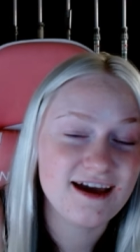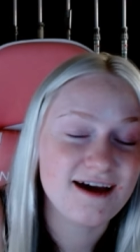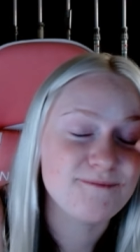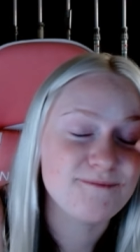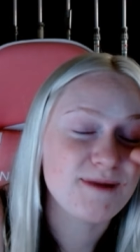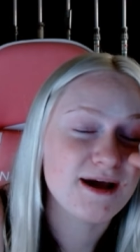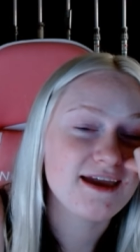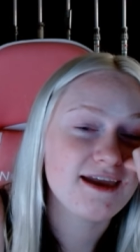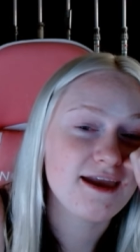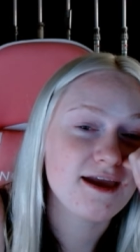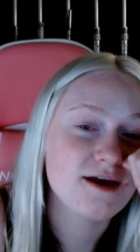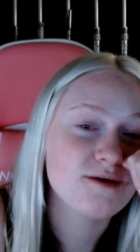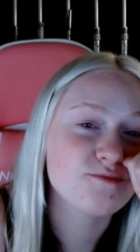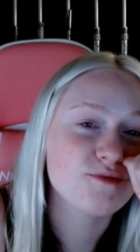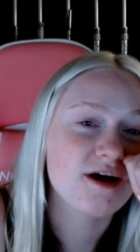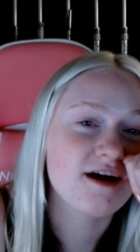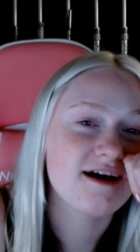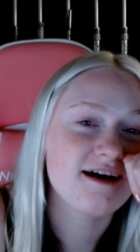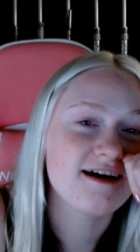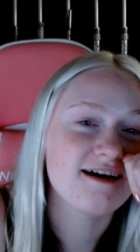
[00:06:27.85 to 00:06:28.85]
My
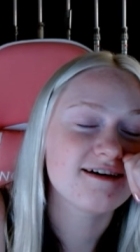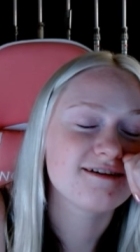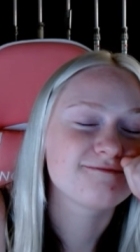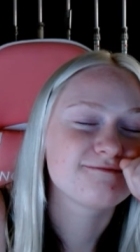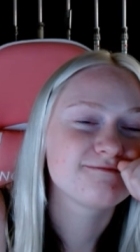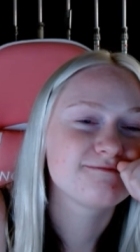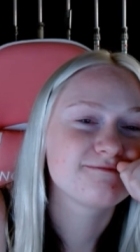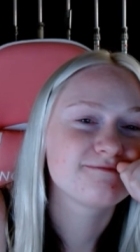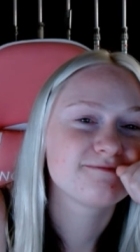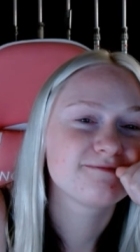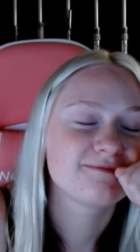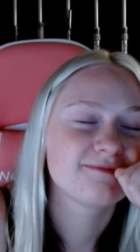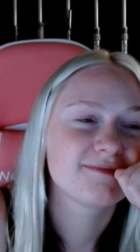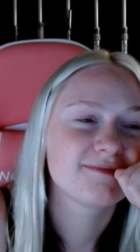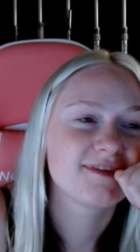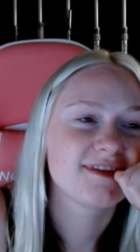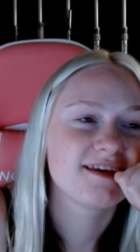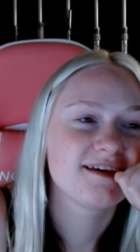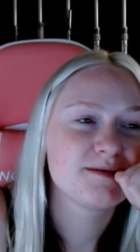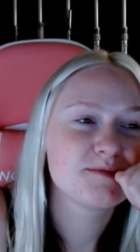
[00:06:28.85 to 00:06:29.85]
camera
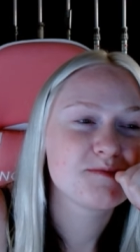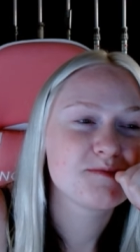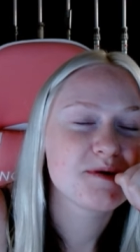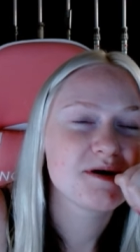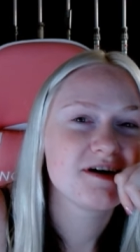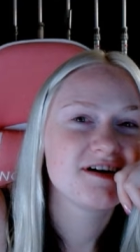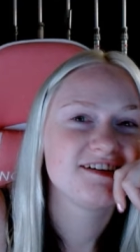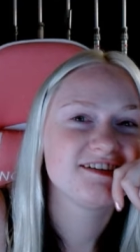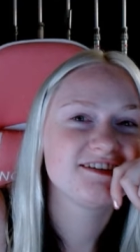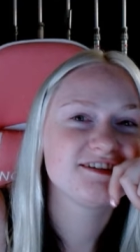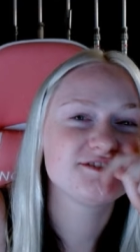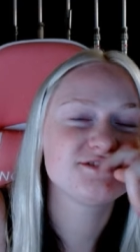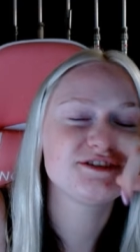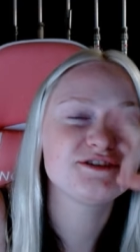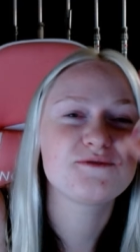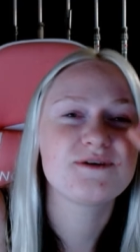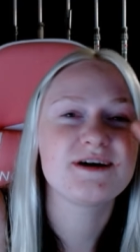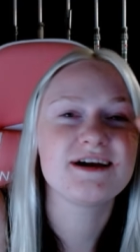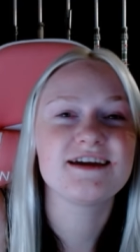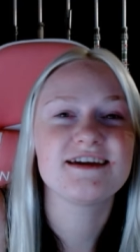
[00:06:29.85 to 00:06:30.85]
doesn't
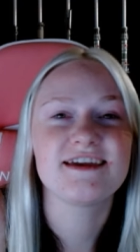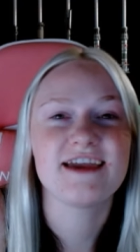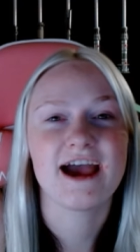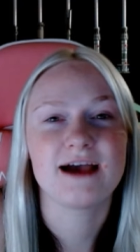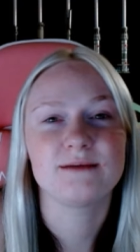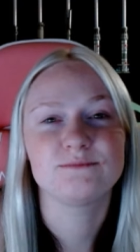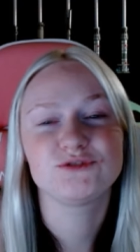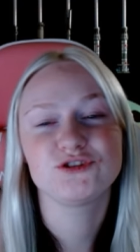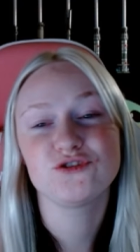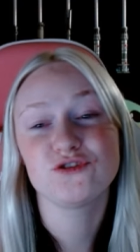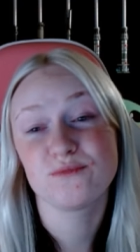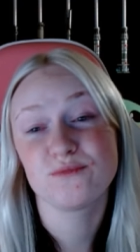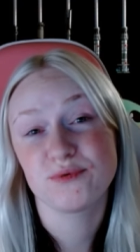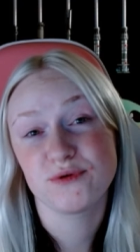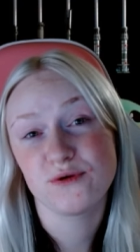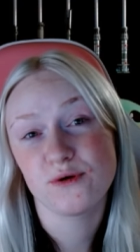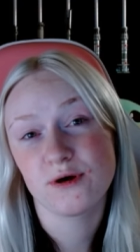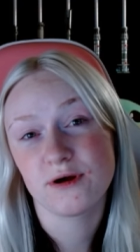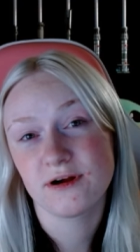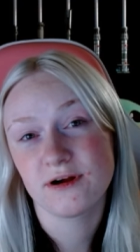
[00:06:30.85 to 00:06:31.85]
quite capture the
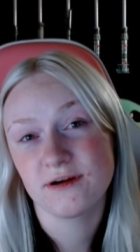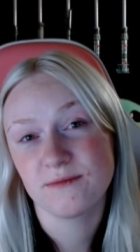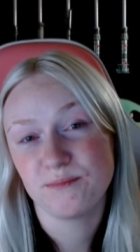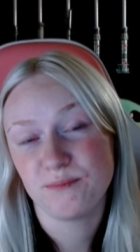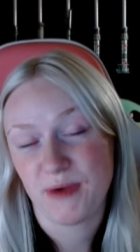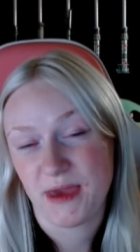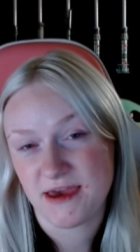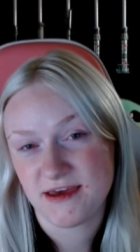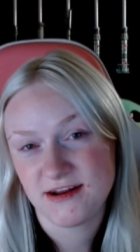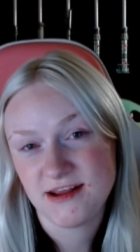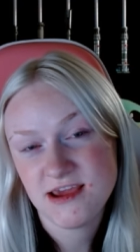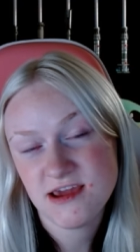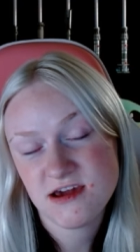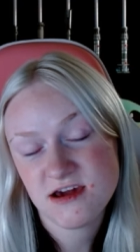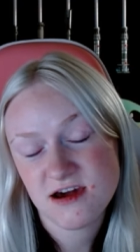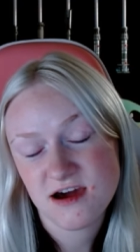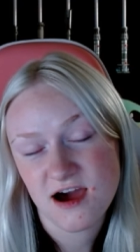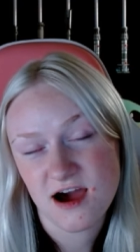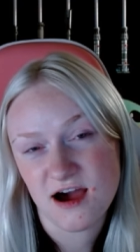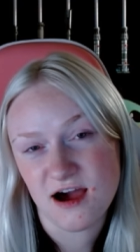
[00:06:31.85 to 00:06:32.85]
pure
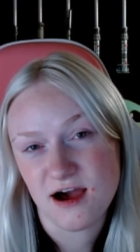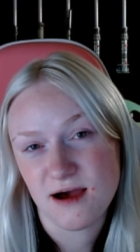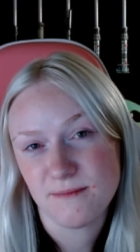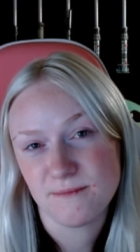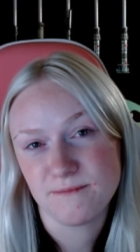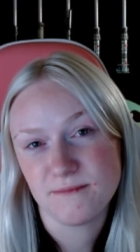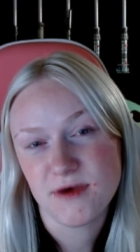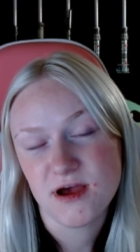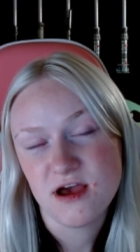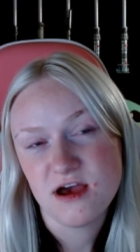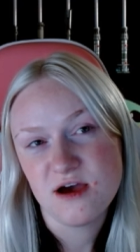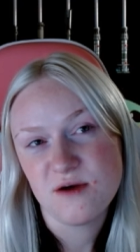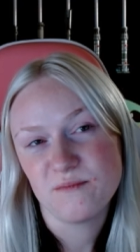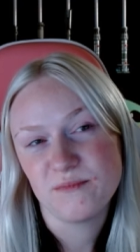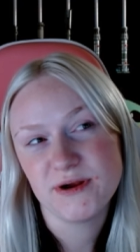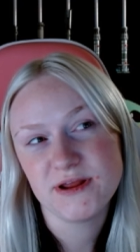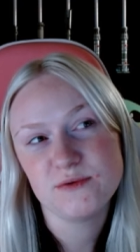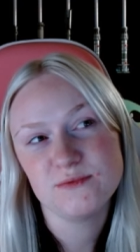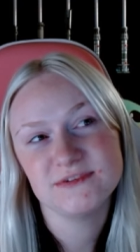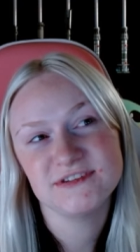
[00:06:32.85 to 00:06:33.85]
panic, but
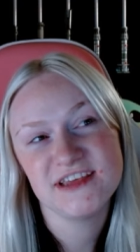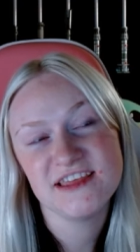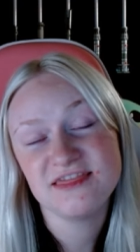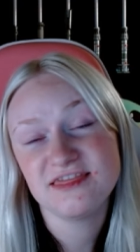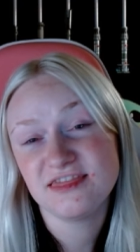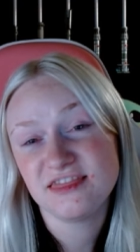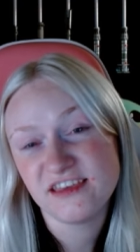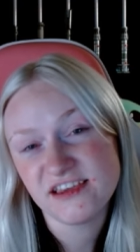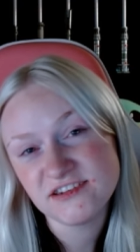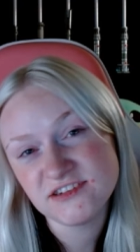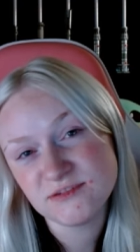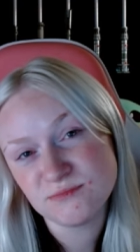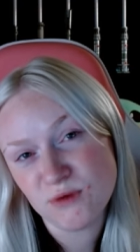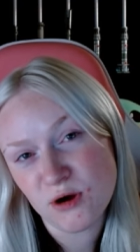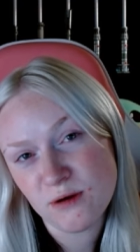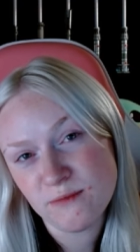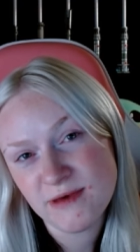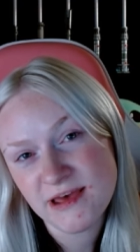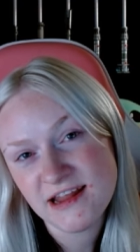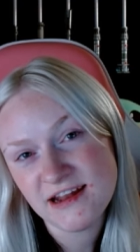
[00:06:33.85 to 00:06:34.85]
it was in this
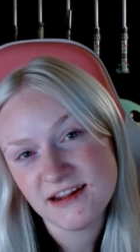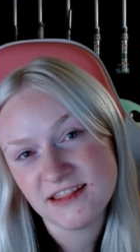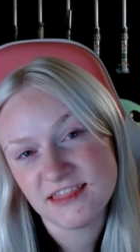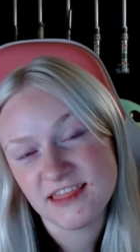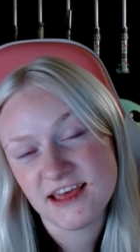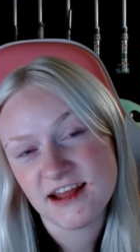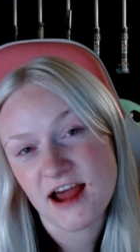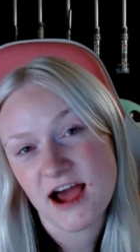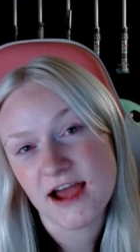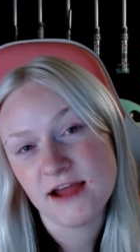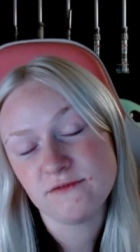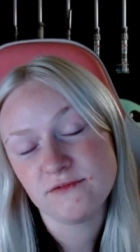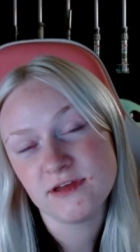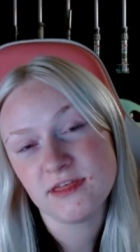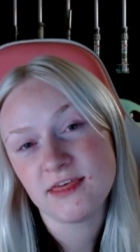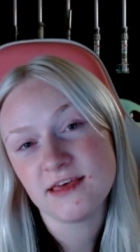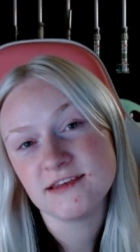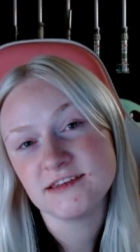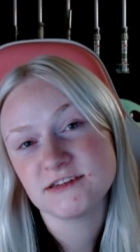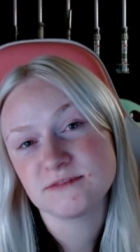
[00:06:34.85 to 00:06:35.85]
moment that I
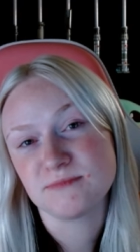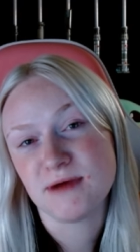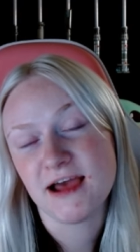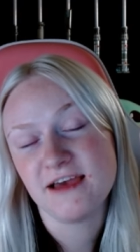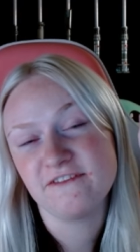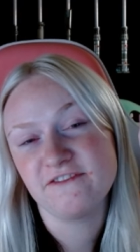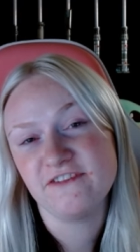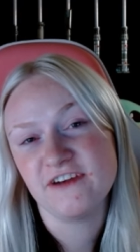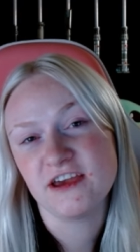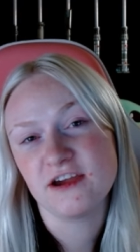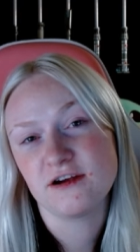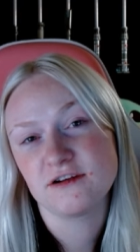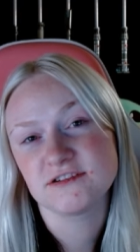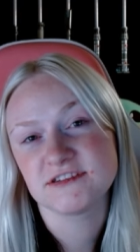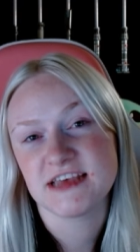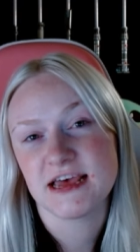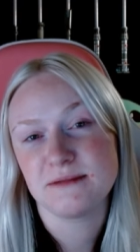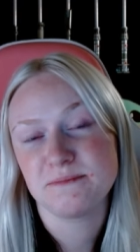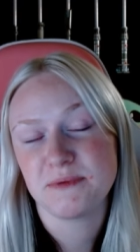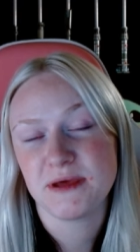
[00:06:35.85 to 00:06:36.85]
realized my fingers
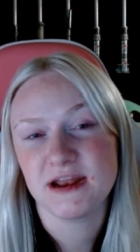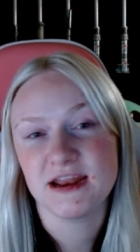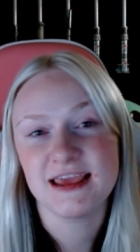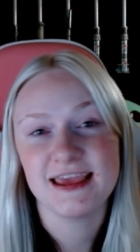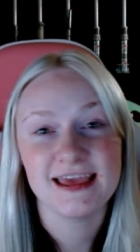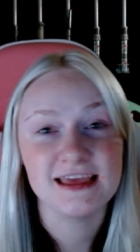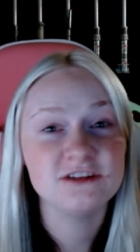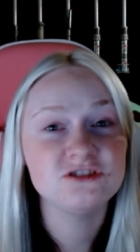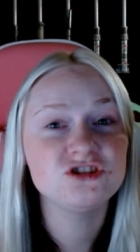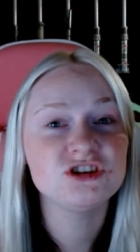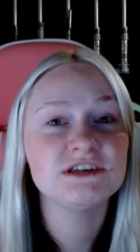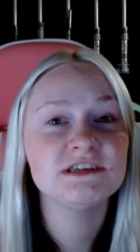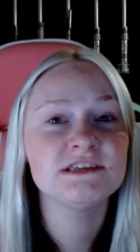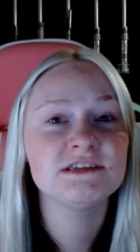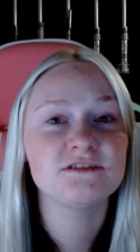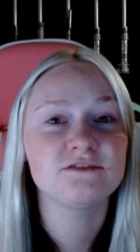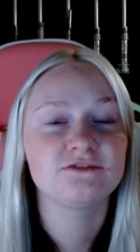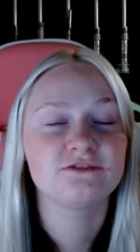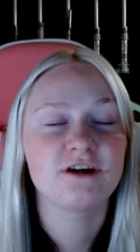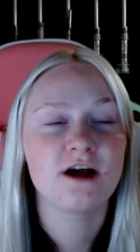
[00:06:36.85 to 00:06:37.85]
had been inches
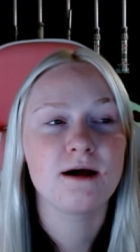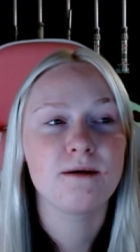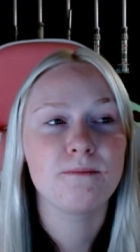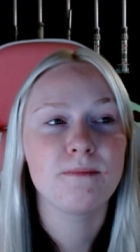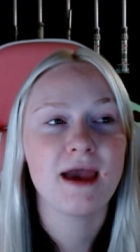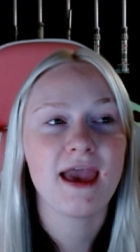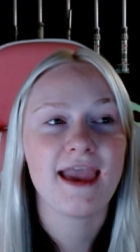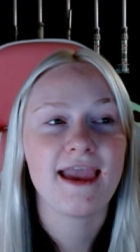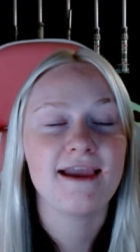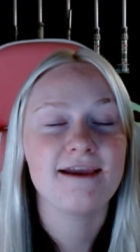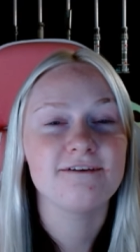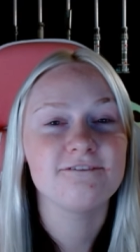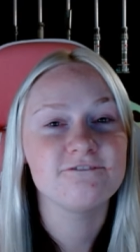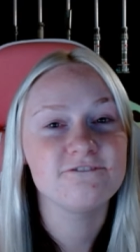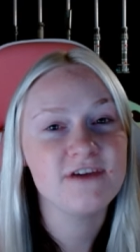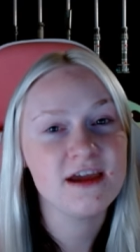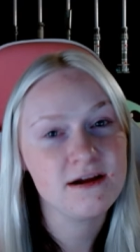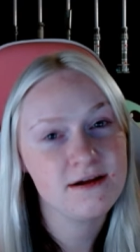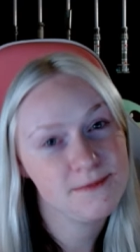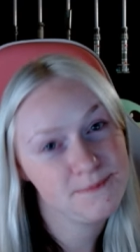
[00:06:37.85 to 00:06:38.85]
from a
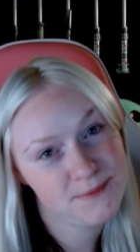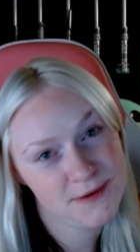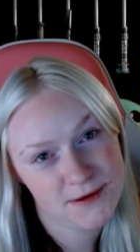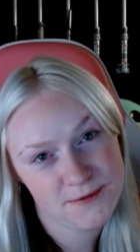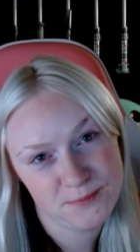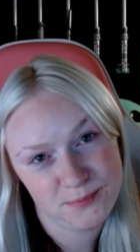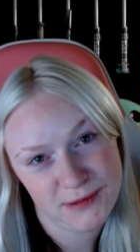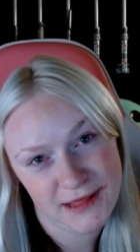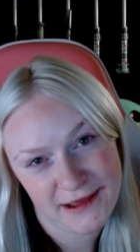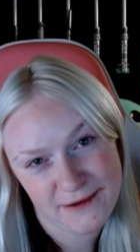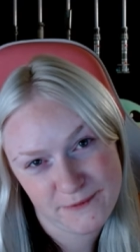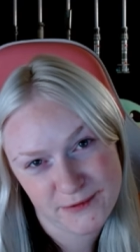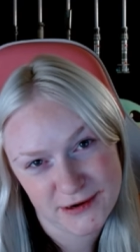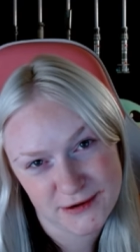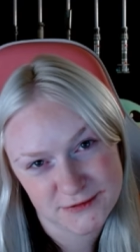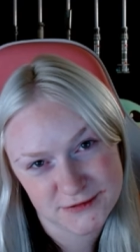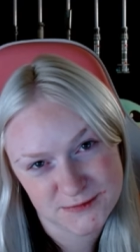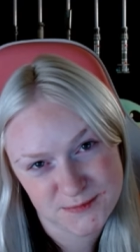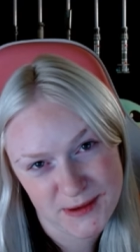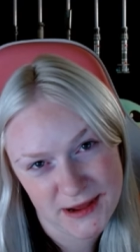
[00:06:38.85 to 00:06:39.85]
very big Black Widow
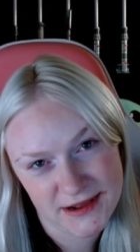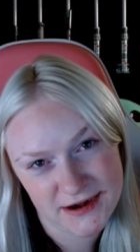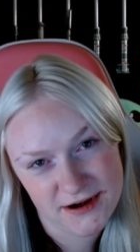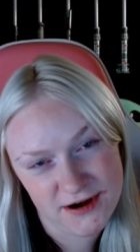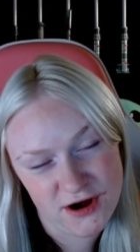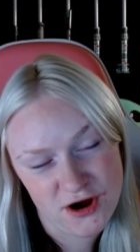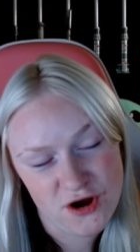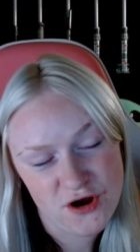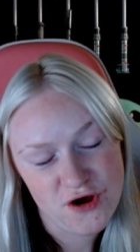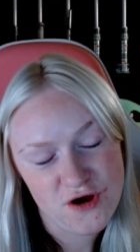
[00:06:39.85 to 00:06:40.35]
spider